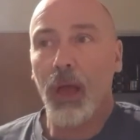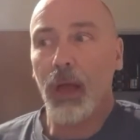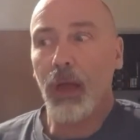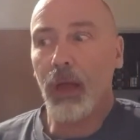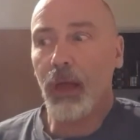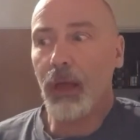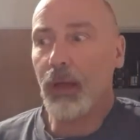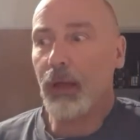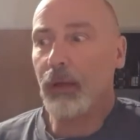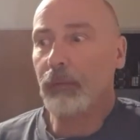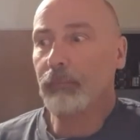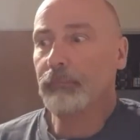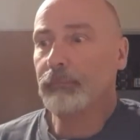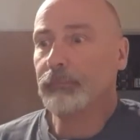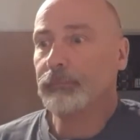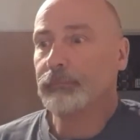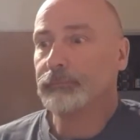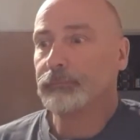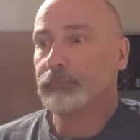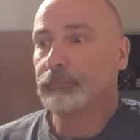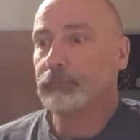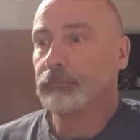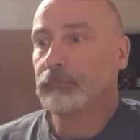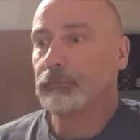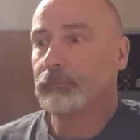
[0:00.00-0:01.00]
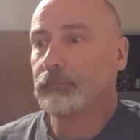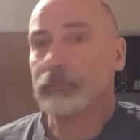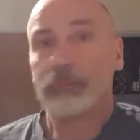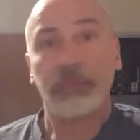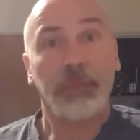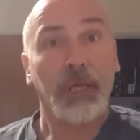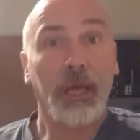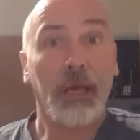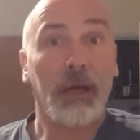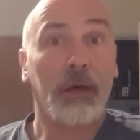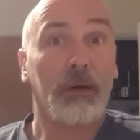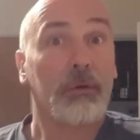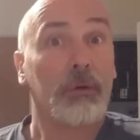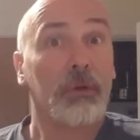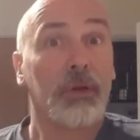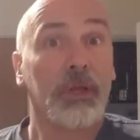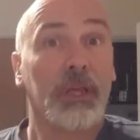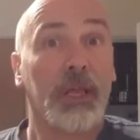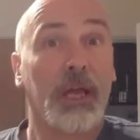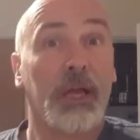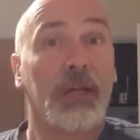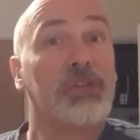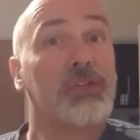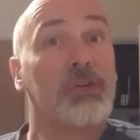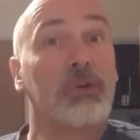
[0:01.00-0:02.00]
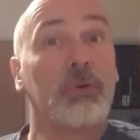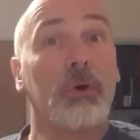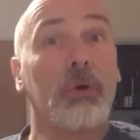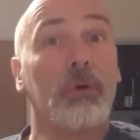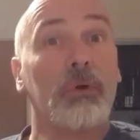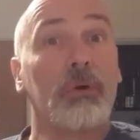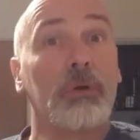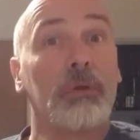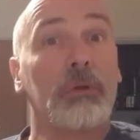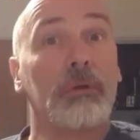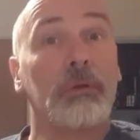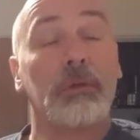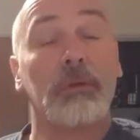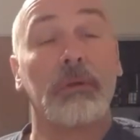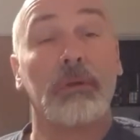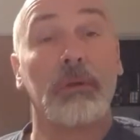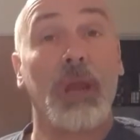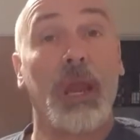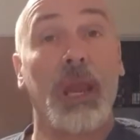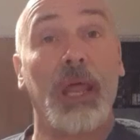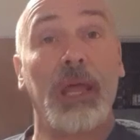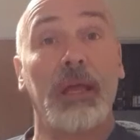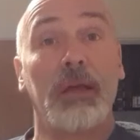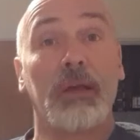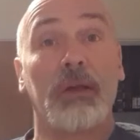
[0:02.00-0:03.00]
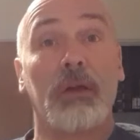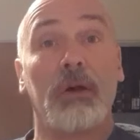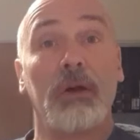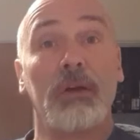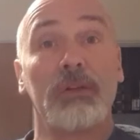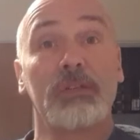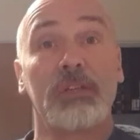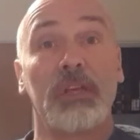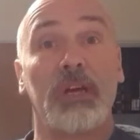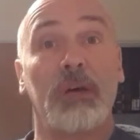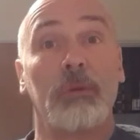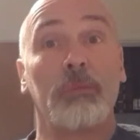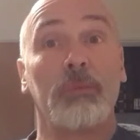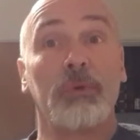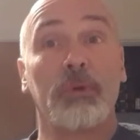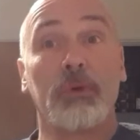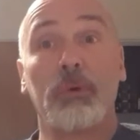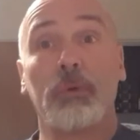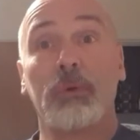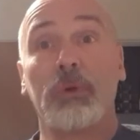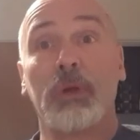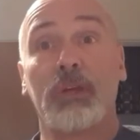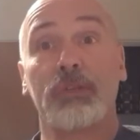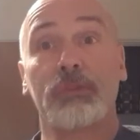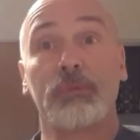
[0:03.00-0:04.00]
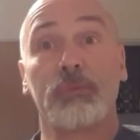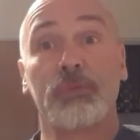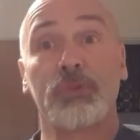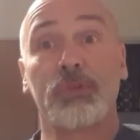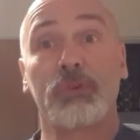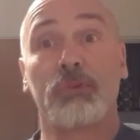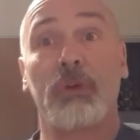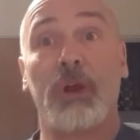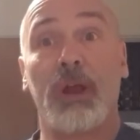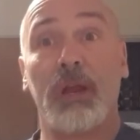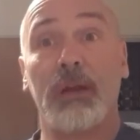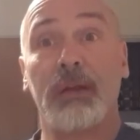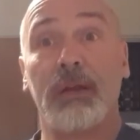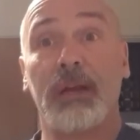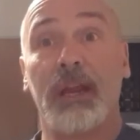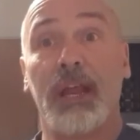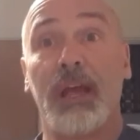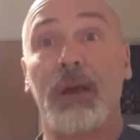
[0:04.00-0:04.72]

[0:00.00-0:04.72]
up. Yeah, I'm going to catch you all later, guys. I'm going to go and get some scran